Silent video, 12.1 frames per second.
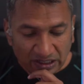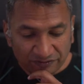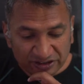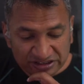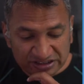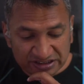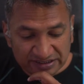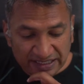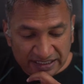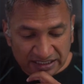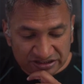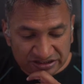This is an
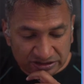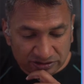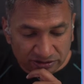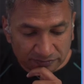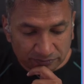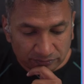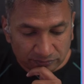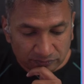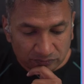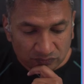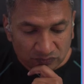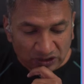article
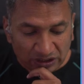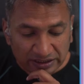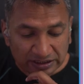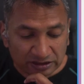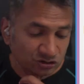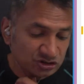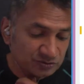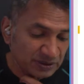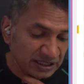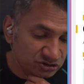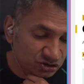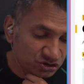that goes
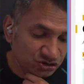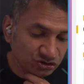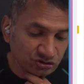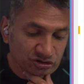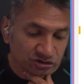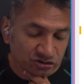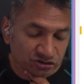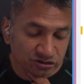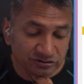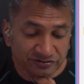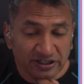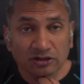back to June
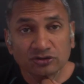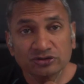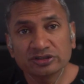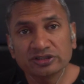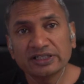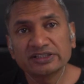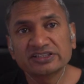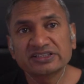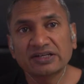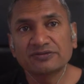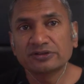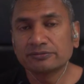
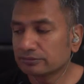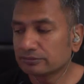2007.